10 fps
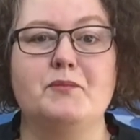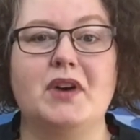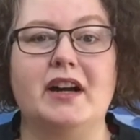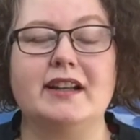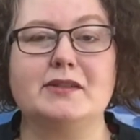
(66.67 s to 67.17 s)

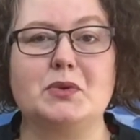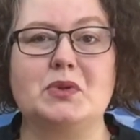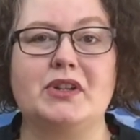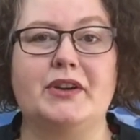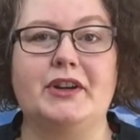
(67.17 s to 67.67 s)
But it's
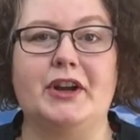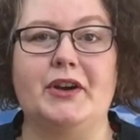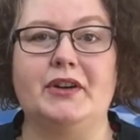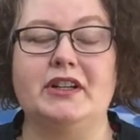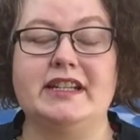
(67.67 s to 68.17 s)
also
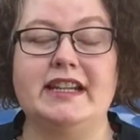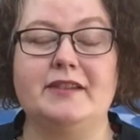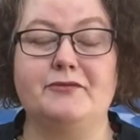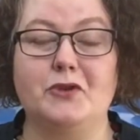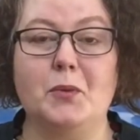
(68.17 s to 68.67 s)
known, the
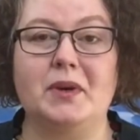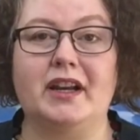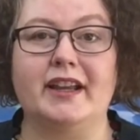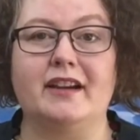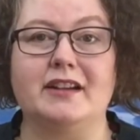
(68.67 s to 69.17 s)

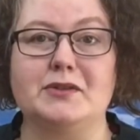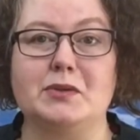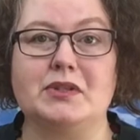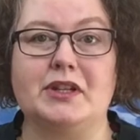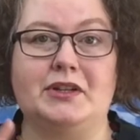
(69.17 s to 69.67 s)
four-ply yarn is
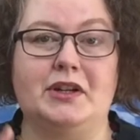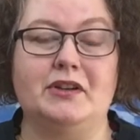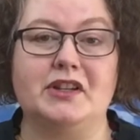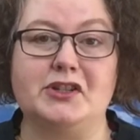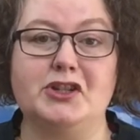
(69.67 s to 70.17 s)
also known
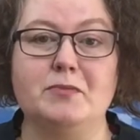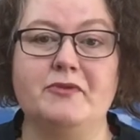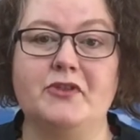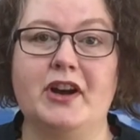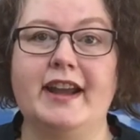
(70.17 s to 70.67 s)
as
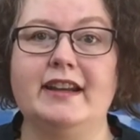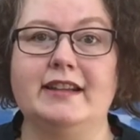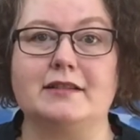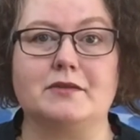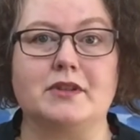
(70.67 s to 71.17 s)
superfine,
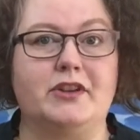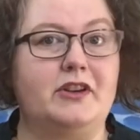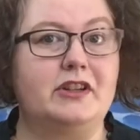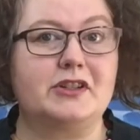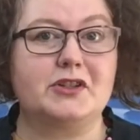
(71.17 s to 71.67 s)
it's also
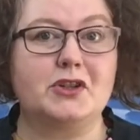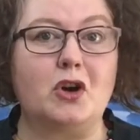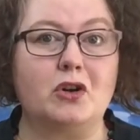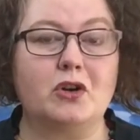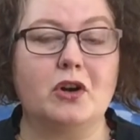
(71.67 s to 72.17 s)
known as
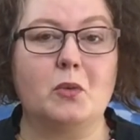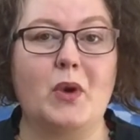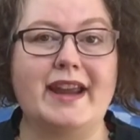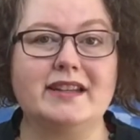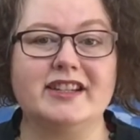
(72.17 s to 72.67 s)
sock
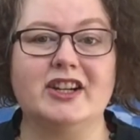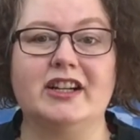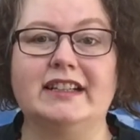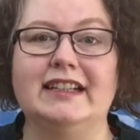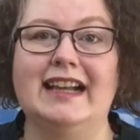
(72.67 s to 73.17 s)
weight yarn